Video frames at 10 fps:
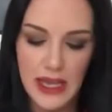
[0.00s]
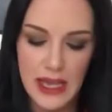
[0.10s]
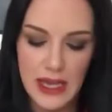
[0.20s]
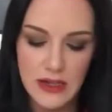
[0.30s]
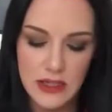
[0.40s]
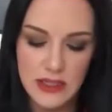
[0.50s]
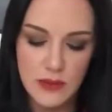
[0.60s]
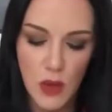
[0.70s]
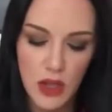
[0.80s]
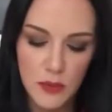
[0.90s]
it into
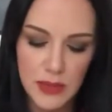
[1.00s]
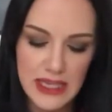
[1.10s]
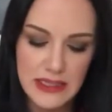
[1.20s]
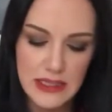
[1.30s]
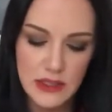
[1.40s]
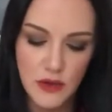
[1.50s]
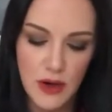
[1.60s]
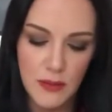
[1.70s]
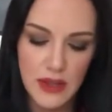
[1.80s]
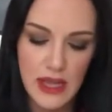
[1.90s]
smaller pieces,
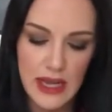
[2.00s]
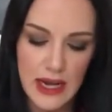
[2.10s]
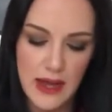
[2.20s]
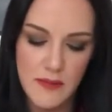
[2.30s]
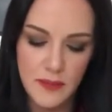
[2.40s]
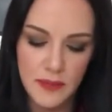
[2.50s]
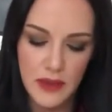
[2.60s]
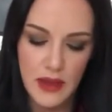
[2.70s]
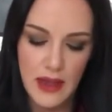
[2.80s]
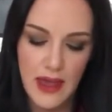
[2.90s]
crumbling it up,
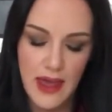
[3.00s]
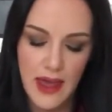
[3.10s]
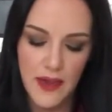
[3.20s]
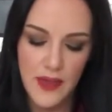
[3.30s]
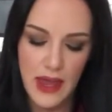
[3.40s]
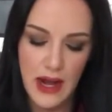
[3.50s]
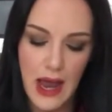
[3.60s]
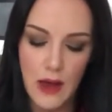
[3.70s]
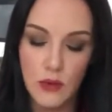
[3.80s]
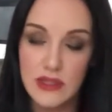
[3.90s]
and then I
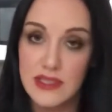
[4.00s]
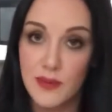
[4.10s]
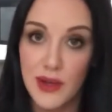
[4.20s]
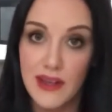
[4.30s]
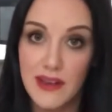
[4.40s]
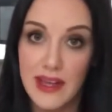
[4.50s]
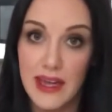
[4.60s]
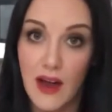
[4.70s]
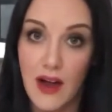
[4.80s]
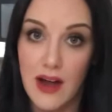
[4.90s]
will sprinkle it
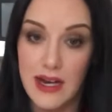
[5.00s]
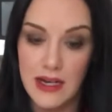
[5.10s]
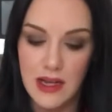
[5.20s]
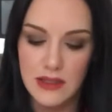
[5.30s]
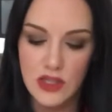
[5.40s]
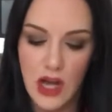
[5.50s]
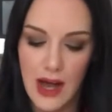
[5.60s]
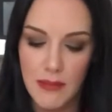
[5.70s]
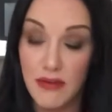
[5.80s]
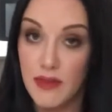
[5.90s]
on top
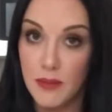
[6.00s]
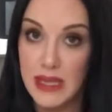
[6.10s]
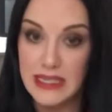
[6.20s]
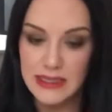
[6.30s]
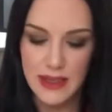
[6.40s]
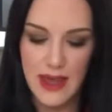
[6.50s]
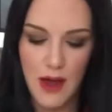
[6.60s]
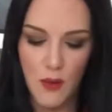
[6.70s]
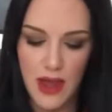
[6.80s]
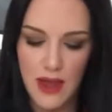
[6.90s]
of the pizza that
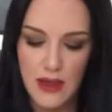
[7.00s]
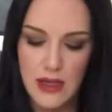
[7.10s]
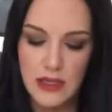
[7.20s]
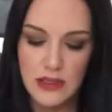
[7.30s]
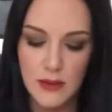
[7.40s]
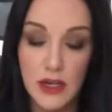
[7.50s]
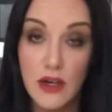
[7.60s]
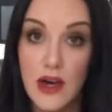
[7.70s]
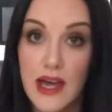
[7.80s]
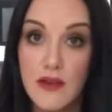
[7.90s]
way. So I'm gonna go
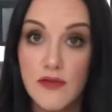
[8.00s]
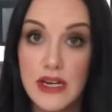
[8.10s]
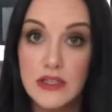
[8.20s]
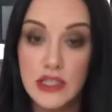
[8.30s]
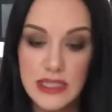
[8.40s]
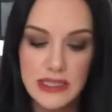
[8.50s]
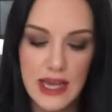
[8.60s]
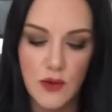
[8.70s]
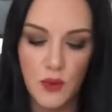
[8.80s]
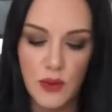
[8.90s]
ahead and finish this,
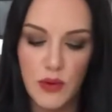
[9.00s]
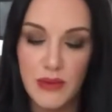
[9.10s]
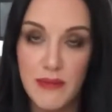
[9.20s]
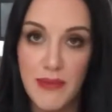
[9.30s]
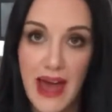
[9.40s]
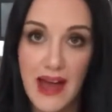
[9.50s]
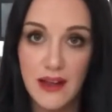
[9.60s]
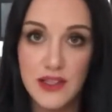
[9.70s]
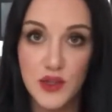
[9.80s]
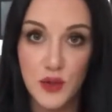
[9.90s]
and we will be back
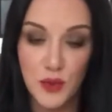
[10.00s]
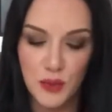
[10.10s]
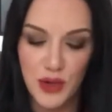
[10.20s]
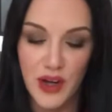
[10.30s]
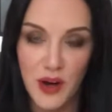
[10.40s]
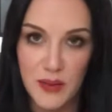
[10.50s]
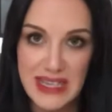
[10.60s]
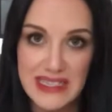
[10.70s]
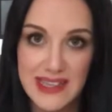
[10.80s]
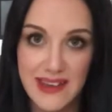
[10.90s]
to put our
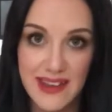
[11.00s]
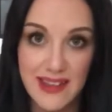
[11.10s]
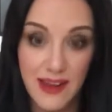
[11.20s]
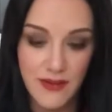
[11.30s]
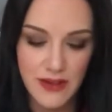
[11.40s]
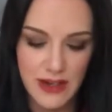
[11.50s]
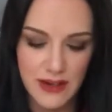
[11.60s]
pizza in the oven.